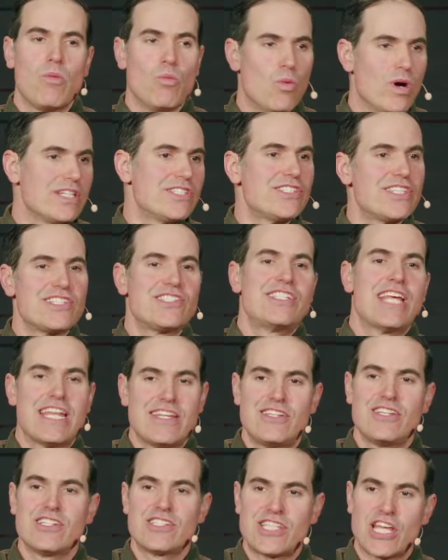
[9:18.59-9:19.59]
What's the
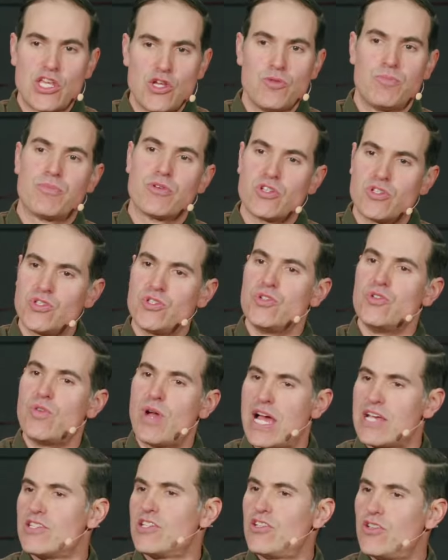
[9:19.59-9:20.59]
sentence that you
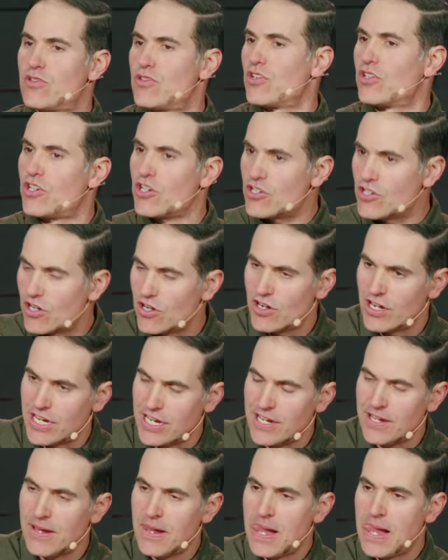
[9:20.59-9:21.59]
pursue as a district
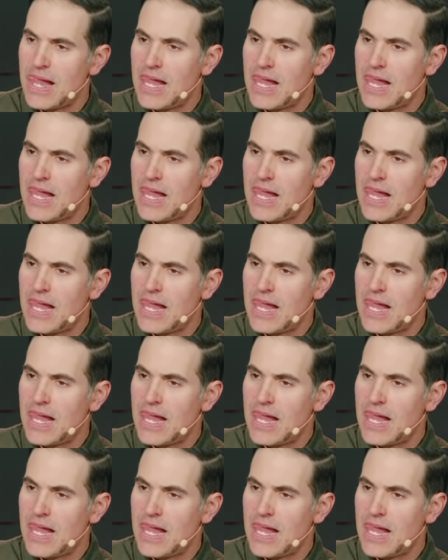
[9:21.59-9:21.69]
attorney?